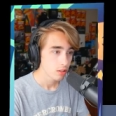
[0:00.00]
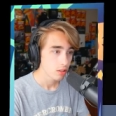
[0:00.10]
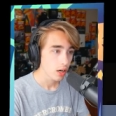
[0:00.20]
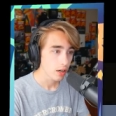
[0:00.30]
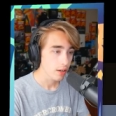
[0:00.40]

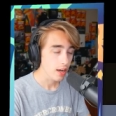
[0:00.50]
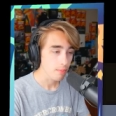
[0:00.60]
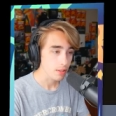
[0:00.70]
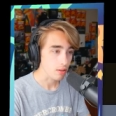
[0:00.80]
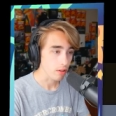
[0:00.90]
All right, yeah,
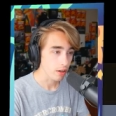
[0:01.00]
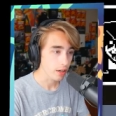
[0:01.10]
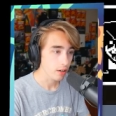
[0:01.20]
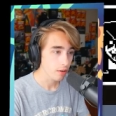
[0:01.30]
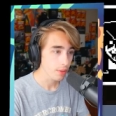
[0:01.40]
Mr.
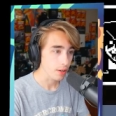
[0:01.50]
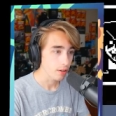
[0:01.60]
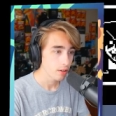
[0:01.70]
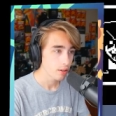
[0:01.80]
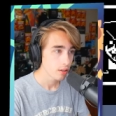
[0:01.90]
Longhair, go in there,
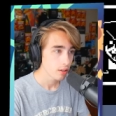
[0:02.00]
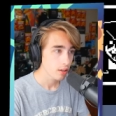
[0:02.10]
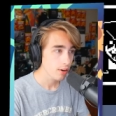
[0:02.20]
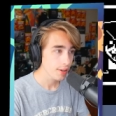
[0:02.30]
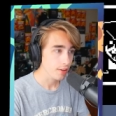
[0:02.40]

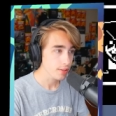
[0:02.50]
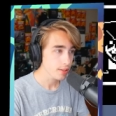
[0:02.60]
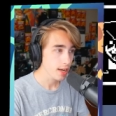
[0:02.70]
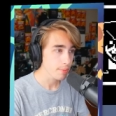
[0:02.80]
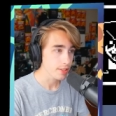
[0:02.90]
go in there. Let's see
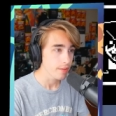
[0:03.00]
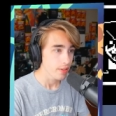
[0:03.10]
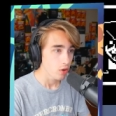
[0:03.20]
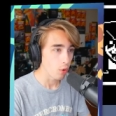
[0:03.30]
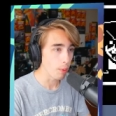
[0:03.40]
what happens.
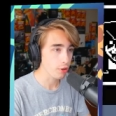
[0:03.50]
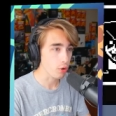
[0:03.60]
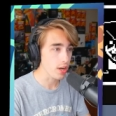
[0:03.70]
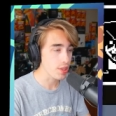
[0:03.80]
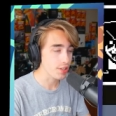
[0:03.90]
We'll both
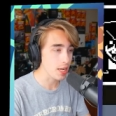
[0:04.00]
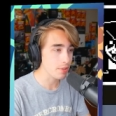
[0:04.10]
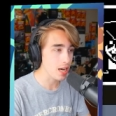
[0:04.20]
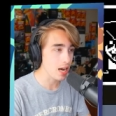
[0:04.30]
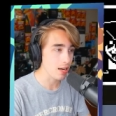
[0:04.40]
go in at the same
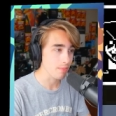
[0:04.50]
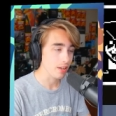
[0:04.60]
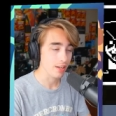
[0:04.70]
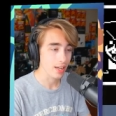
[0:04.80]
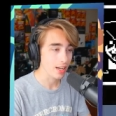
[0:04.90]
time.
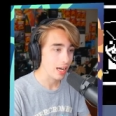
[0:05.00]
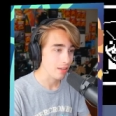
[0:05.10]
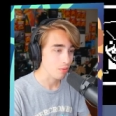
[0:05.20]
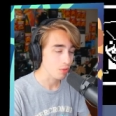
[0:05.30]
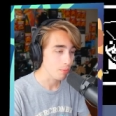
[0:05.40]
Oh yeah,
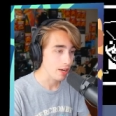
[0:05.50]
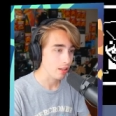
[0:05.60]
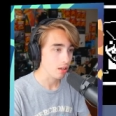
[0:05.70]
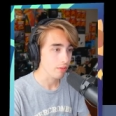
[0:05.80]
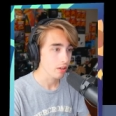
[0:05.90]
that's real
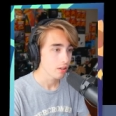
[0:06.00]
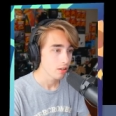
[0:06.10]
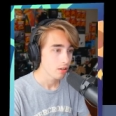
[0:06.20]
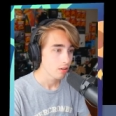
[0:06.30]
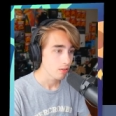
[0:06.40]
manly of you,
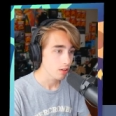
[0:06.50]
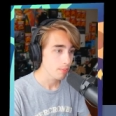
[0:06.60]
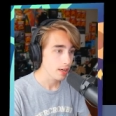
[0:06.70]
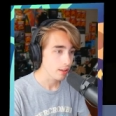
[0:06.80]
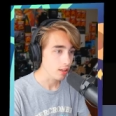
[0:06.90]
real
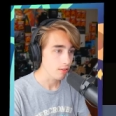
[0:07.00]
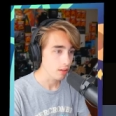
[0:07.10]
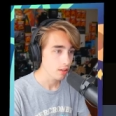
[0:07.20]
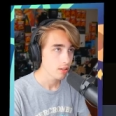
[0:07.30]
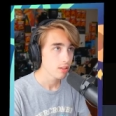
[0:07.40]
manly of you.